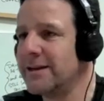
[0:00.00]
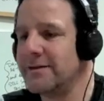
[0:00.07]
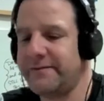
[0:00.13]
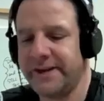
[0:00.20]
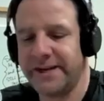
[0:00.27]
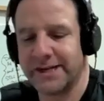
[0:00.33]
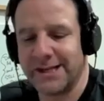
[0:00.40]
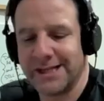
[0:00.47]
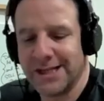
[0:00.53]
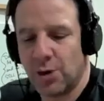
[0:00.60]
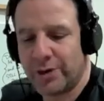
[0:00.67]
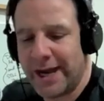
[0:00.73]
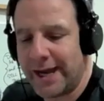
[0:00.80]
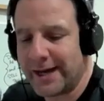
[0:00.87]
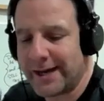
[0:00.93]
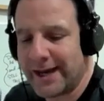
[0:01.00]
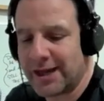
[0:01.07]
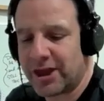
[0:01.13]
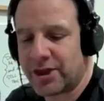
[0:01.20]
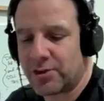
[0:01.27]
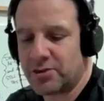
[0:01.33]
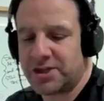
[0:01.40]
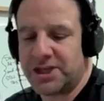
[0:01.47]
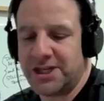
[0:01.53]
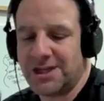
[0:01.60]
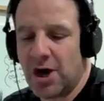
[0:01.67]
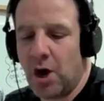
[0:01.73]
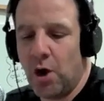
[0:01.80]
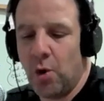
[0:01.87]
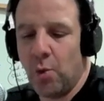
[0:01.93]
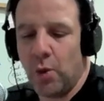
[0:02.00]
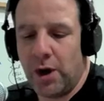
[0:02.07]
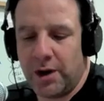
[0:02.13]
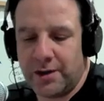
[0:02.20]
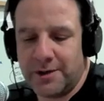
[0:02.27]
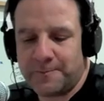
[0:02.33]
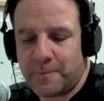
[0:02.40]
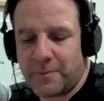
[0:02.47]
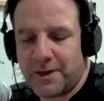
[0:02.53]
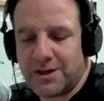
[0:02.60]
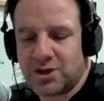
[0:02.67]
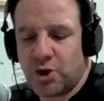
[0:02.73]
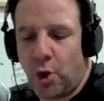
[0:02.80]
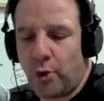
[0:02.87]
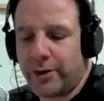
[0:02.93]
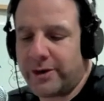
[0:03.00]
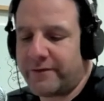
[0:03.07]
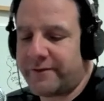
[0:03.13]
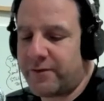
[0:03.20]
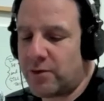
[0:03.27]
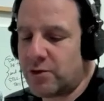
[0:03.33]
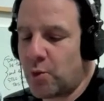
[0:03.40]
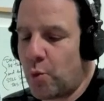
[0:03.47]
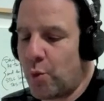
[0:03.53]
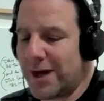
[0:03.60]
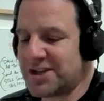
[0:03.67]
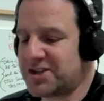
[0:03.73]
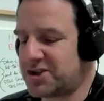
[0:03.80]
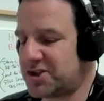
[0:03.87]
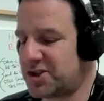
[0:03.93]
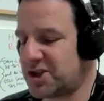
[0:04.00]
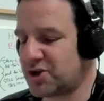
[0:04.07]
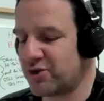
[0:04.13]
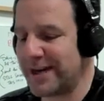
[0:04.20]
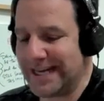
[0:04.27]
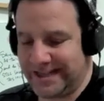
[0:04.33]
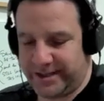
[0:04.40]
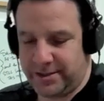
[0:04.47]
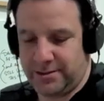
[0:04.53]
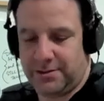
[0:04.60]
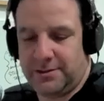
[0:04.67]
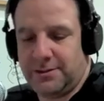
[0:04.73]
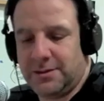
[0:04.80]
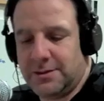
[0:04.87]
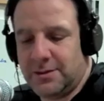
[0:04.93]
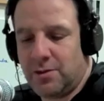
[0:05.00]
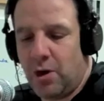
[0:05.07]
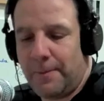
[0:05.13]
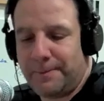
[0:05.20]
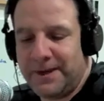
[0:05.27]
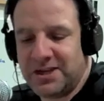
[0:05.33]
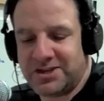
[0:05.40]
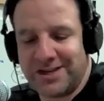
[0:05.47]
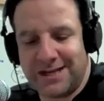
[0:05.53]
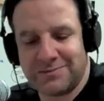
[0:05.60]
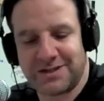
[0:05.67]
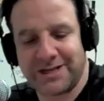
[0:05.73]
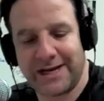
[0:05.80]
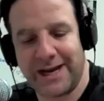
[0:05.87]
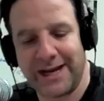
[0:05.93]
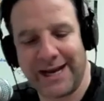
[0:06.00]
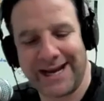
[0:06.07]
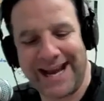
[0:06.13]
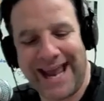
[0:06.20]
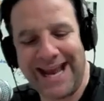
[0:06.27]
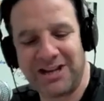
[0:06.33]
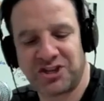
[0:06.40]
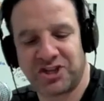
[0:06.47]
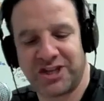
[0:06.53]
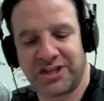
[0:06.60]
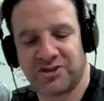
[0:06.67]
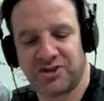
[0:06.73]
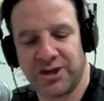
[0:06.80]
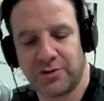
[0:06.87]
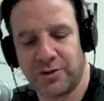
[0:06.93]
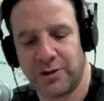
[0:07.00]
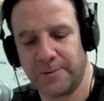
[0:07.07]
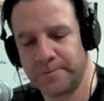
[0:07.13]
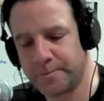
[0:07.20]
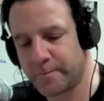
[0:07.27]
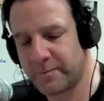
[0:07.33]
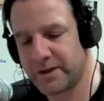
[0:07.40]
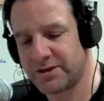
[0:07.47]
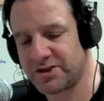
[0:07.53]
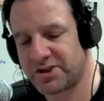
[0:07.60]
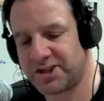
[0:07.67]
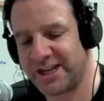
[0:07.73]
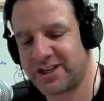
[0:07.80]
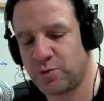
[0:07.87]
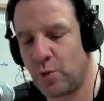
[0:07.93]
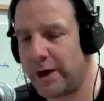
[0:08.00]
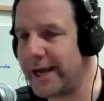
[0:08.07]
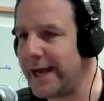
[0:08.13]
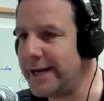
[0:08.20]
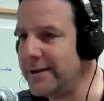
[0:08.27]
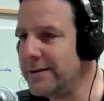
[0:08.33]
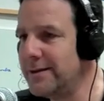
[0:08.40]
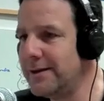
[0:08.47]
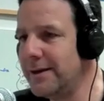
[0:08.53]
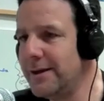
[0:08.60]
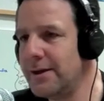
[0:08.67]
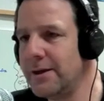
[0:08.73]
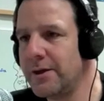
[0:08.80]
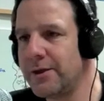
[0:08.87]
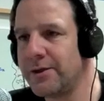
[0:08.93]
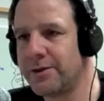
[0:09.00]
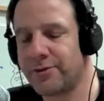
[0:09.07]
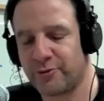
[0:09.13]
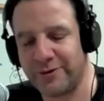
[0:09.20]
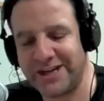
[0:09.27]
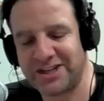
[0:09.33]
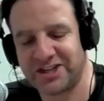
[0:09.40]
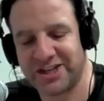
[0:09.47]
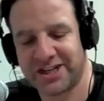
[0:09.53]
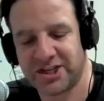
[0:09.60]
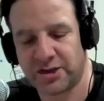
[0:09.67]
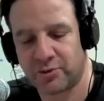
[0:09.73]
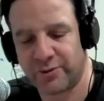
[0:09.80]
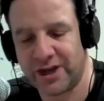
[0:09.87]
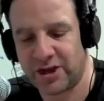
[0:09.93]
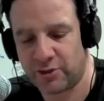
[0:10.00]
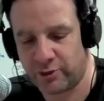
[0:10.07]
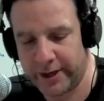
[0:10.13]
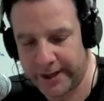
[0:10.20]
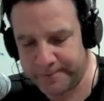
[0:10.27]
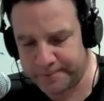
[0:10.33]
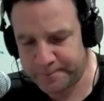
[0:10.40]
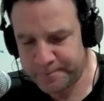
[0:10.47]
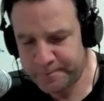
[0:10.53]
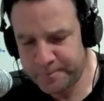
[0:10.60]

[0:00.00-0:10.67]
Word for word: conveniently located at thirteen oh one Torringford West Street. Call P. Sam's today at eight six zero, six one eight, three six three three.